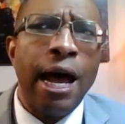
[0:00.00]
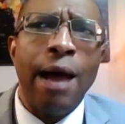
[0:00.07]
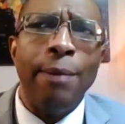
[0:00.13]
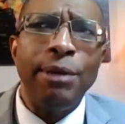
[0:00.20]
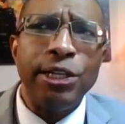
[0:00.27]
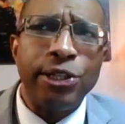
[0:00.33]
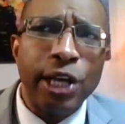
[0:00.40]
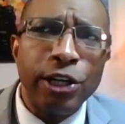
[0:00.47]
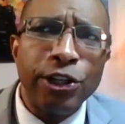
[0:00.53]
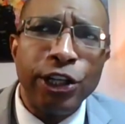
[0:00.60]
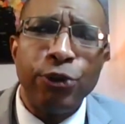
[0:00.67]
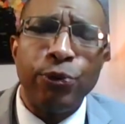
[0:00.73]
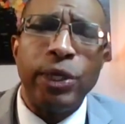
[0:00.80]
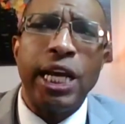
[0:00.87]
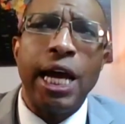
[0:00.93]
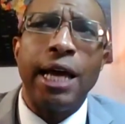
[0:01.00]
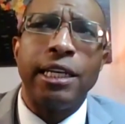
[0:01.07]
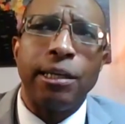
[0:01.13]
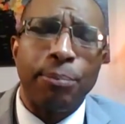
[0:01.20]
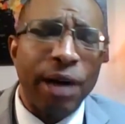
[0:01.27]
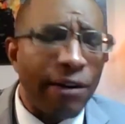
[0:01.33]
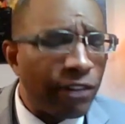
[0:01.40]
I mean, such as we
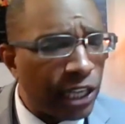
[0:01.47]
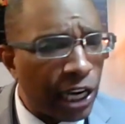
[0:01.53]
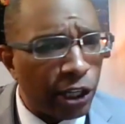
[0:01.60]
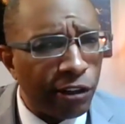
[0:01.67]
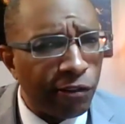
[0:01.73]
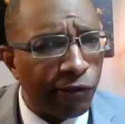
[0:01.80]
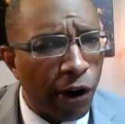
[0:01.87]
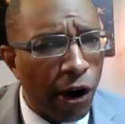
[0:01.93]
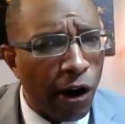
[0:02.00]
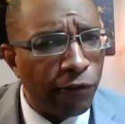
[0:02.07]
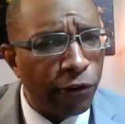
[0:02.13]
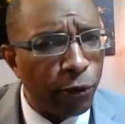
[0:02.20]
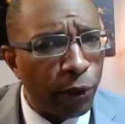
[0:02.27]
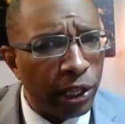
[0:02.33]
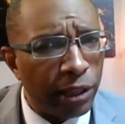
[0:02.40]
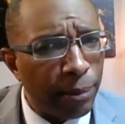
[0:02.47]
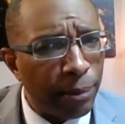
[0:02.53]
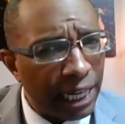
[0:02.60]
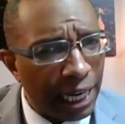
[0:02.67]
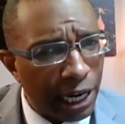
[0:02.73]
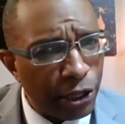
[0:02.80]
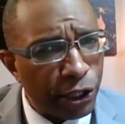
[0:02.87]
got the private sector involved with
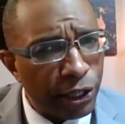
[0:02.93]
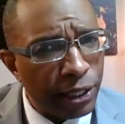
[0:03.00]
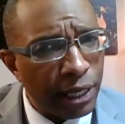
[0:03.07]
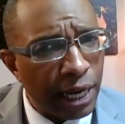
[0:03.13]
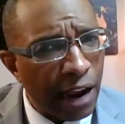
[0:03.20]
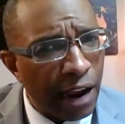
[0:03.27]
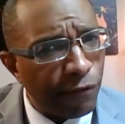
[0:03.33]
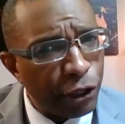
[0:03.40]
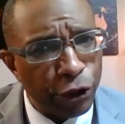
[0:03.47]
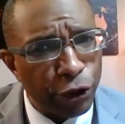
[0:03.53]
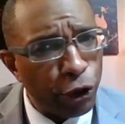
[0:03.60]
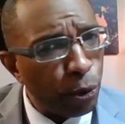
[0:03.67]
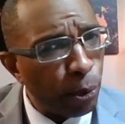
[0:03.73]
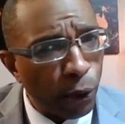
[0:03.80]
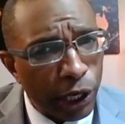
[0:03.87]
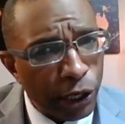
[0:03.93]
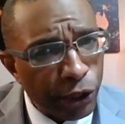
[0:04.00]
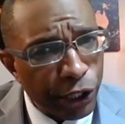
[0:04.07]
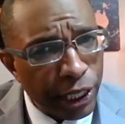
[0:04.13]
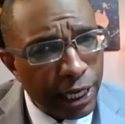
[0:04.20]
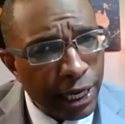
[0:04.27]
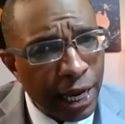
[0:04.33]
mitigation efforts, renewable
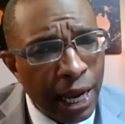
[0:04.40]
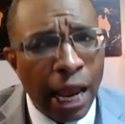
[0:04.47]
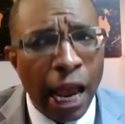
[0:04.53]
energy.